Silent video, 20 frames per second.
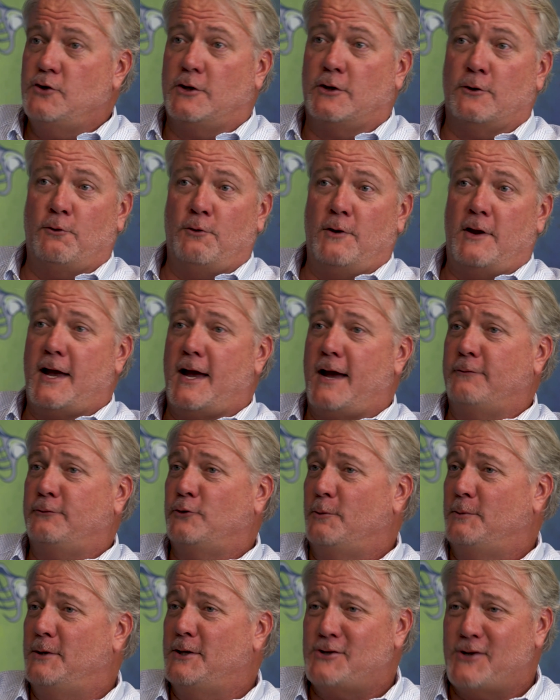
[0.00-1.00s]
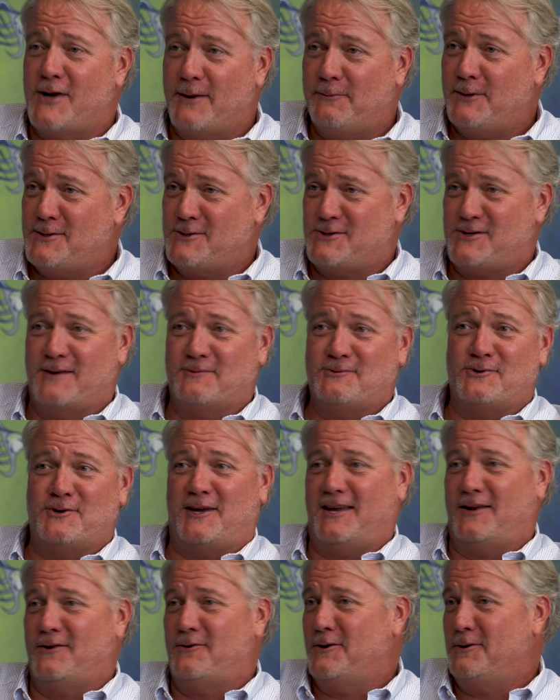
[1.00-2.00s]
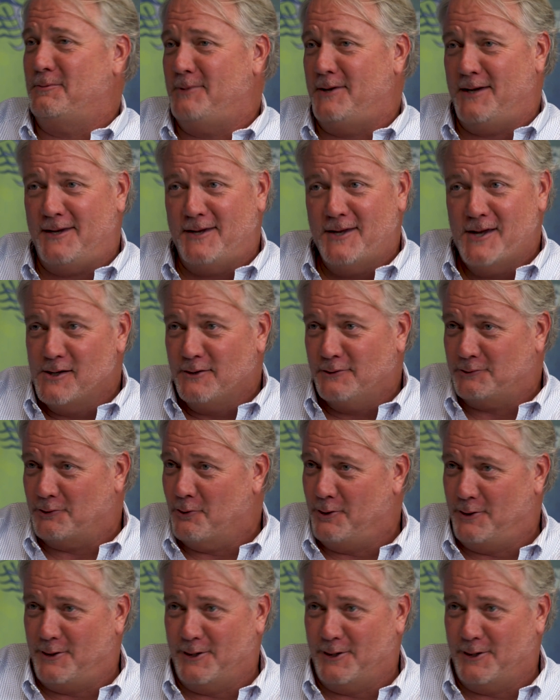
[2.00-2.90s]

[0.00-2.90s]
You can only have so many championships. You can only be so